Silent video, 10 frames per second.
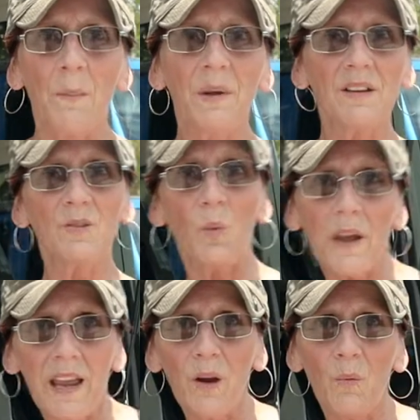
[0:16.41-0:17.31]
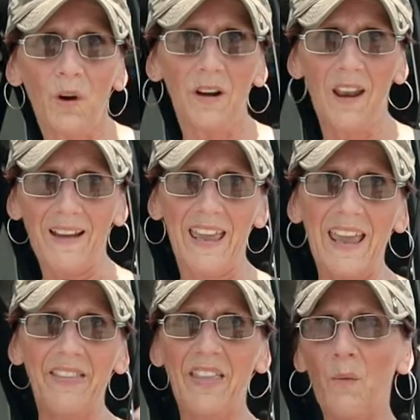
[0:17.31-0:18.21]
because we were lucky
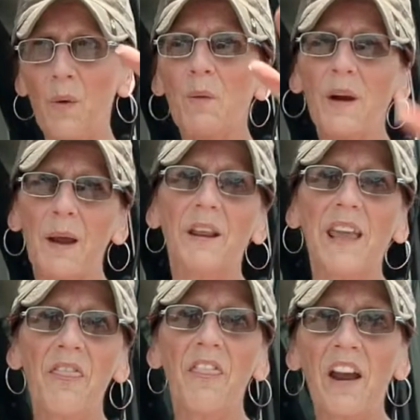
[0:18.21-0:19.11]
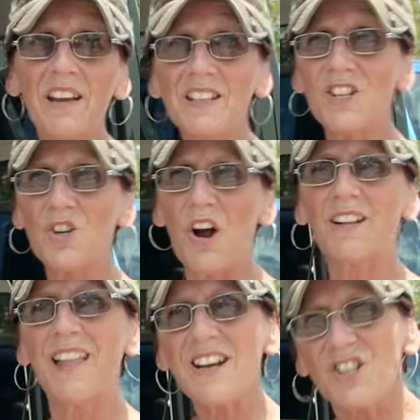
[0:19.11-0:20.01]
in that we were able to get their
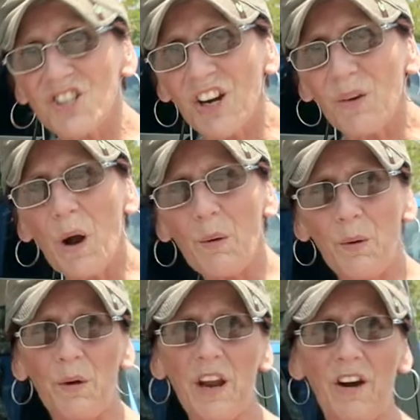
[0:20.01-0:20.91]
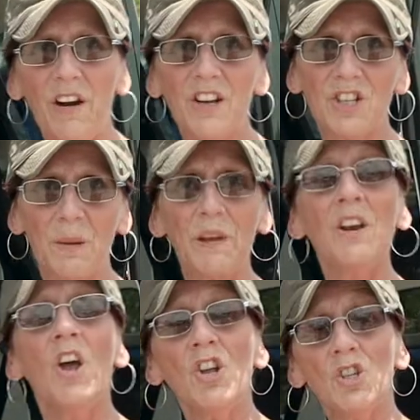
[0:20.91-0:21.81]
EZTRUNK last year while we were here in Jeepin
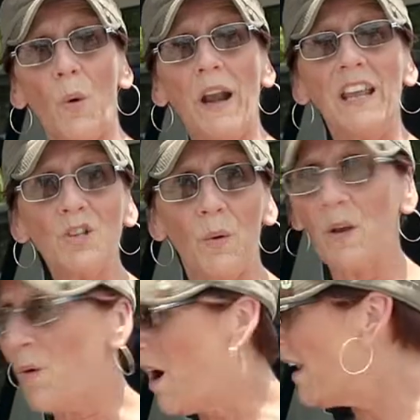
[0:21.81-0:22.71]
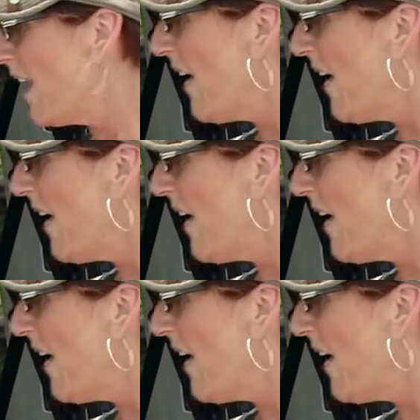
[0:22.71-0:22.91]
2021.